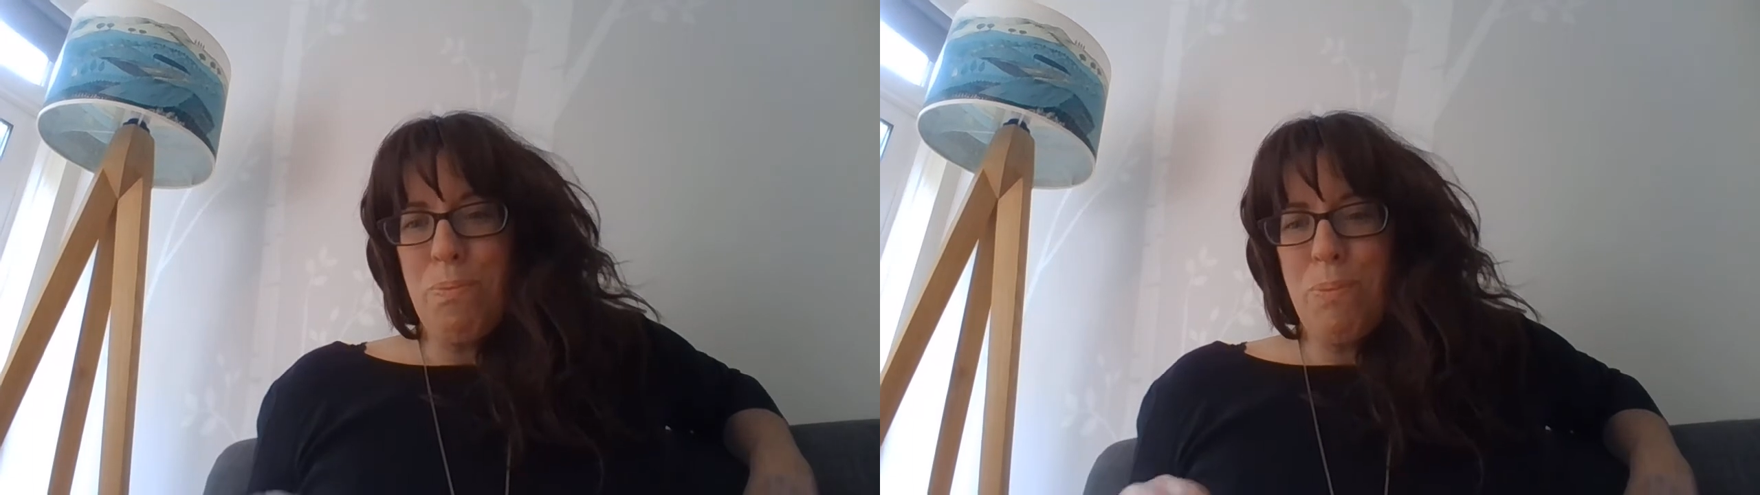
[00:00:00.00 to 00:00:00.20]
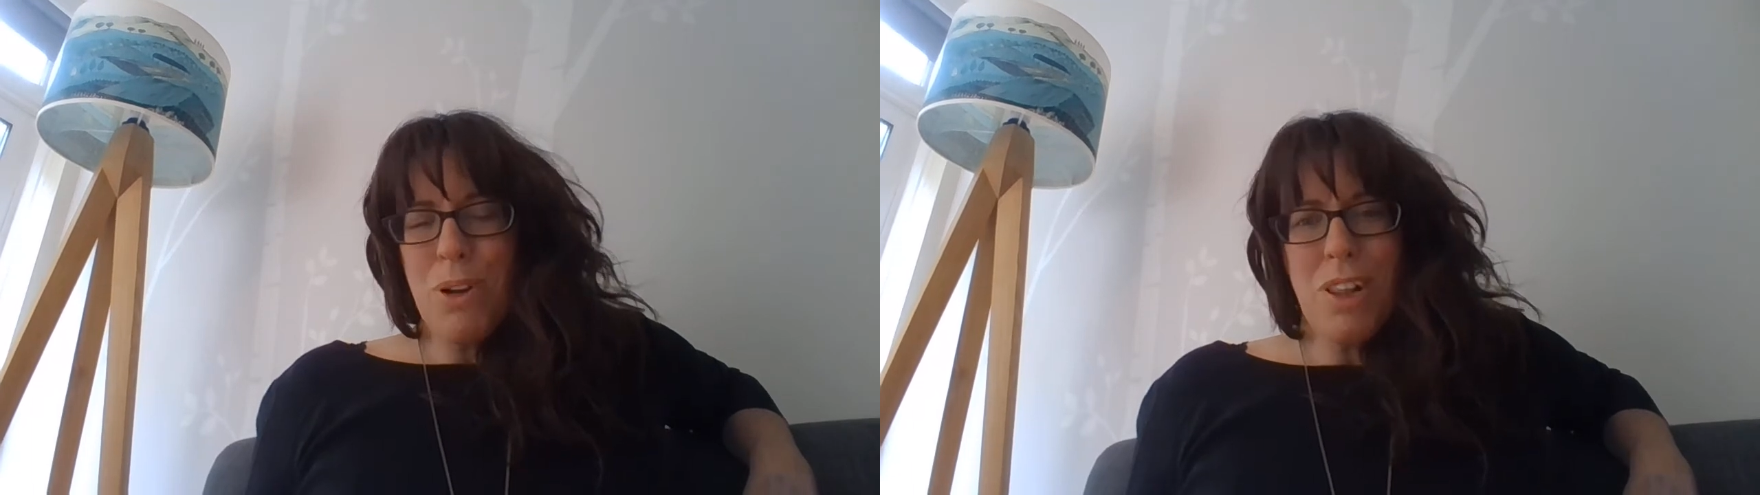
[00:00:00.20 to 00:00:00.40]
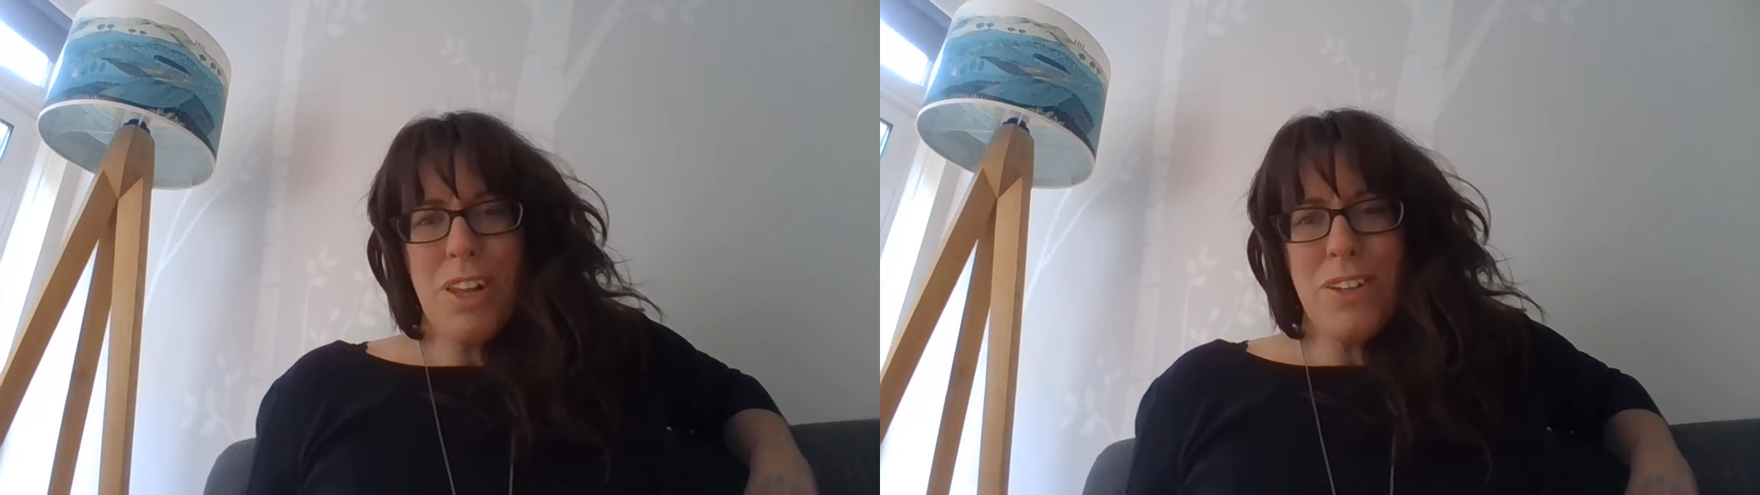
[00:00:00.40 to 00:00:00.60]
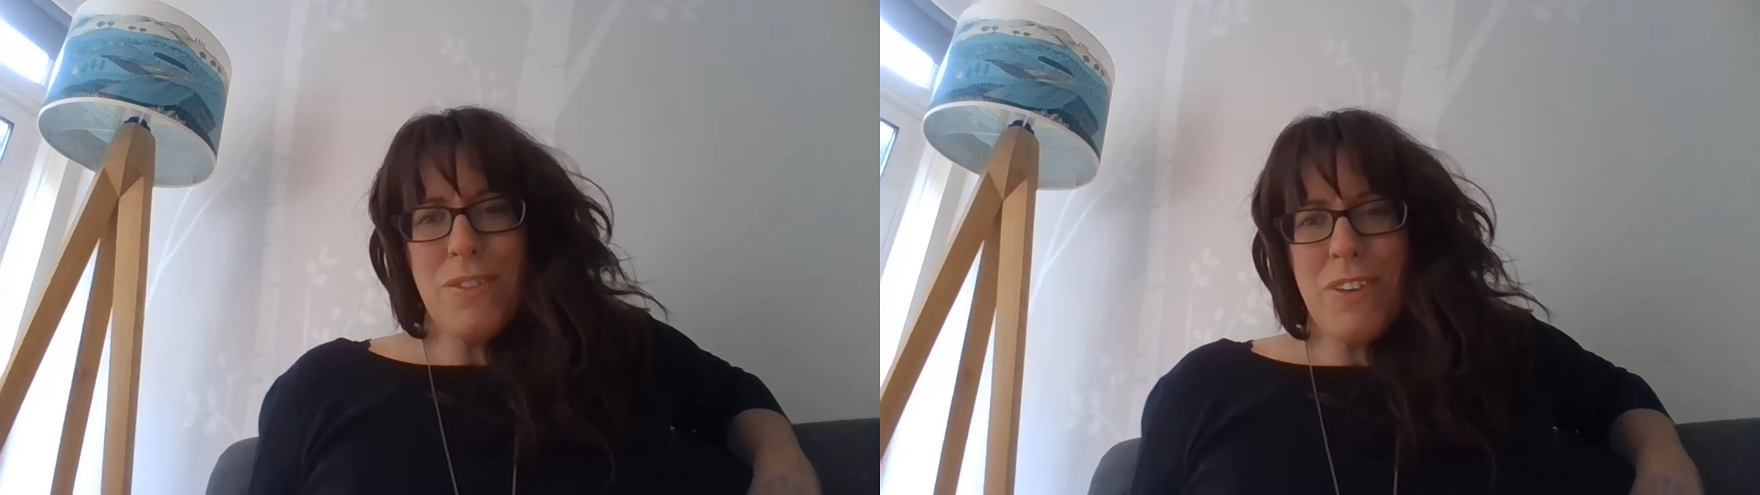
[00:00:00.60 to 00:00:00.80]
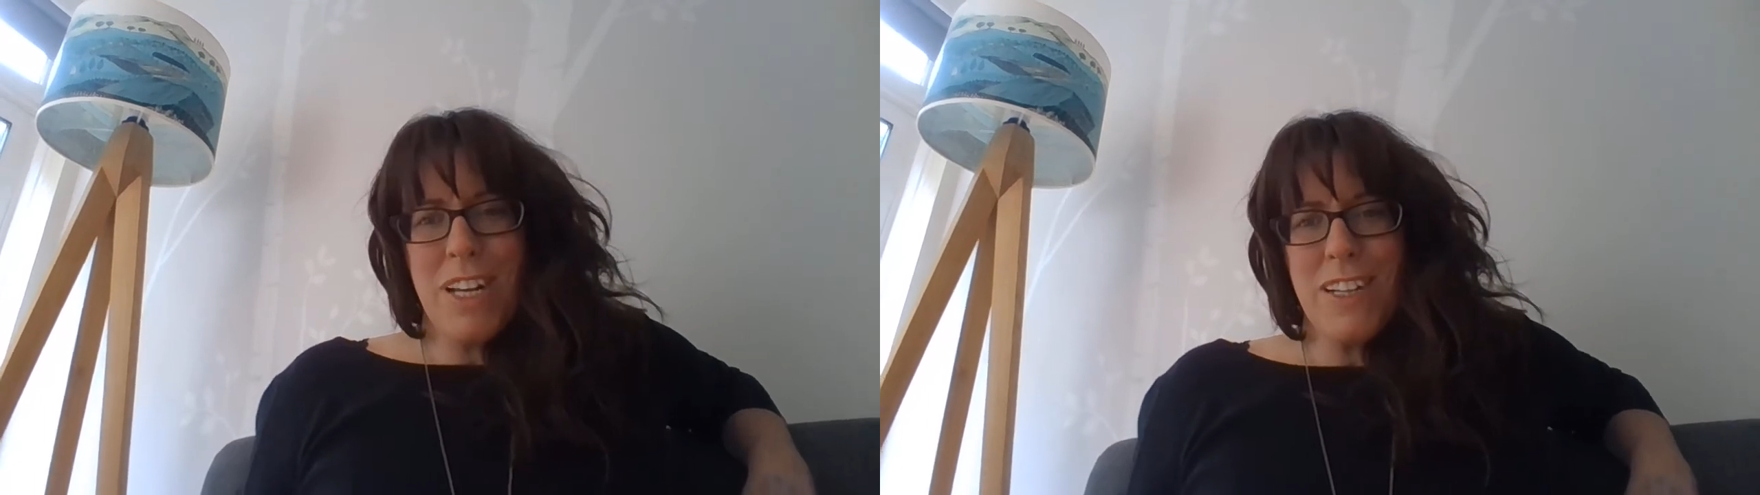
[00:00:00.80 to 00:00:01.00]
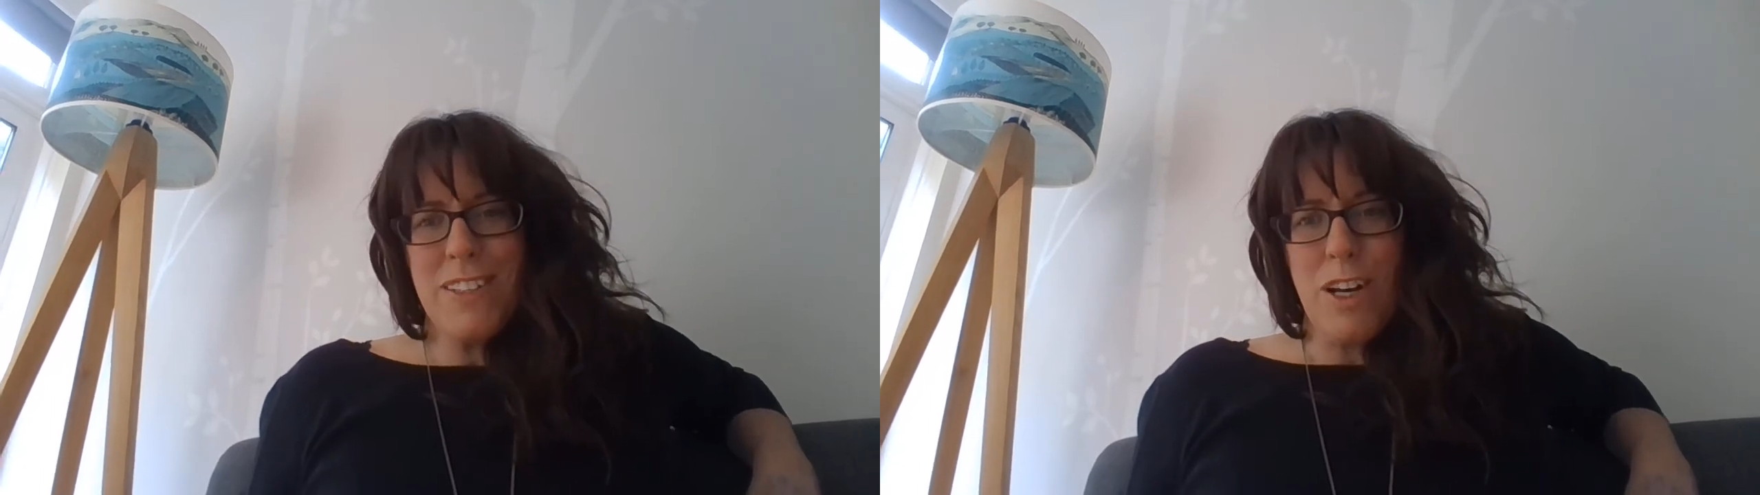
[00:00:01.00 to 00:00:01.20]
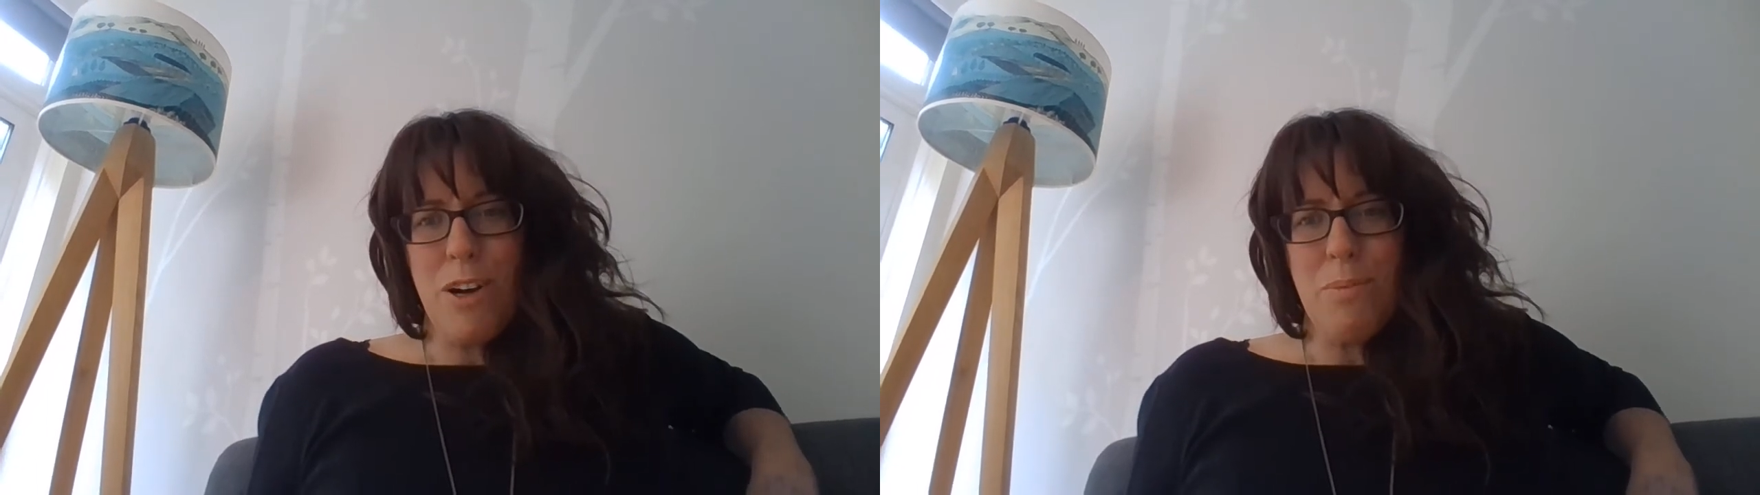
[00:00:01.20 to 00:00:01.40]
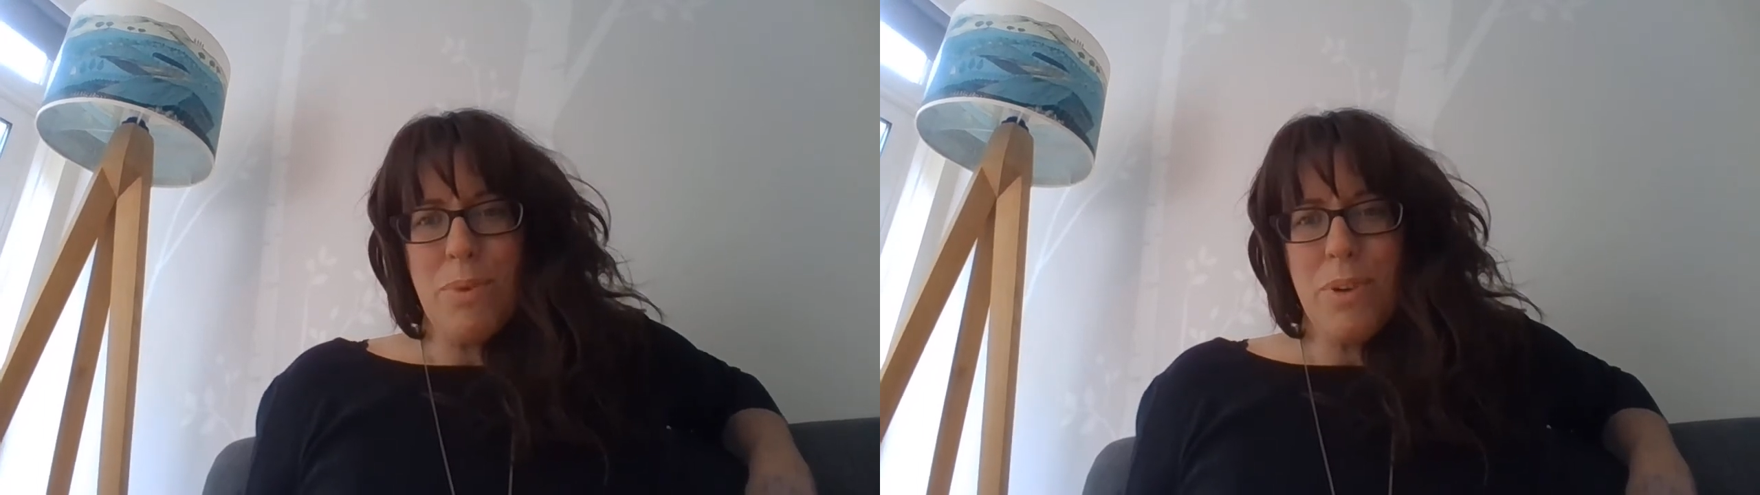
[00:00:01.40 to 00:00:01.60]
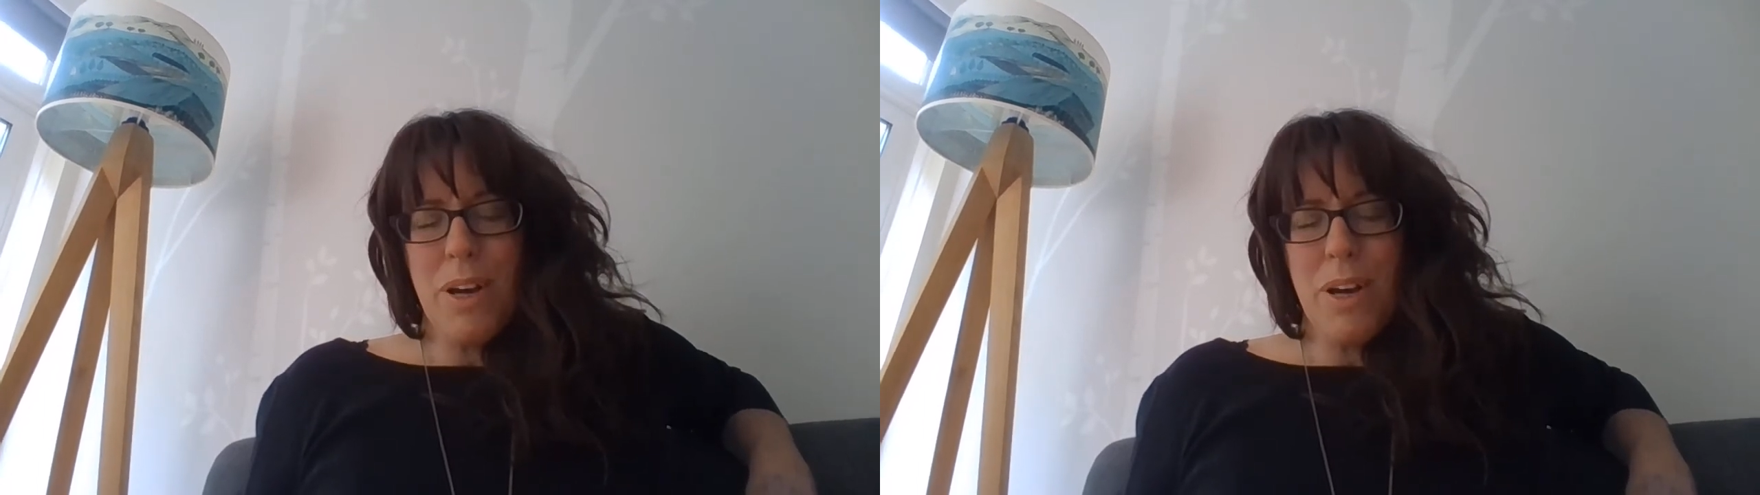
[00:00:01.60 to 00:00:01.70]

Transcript: bottle those feelings up,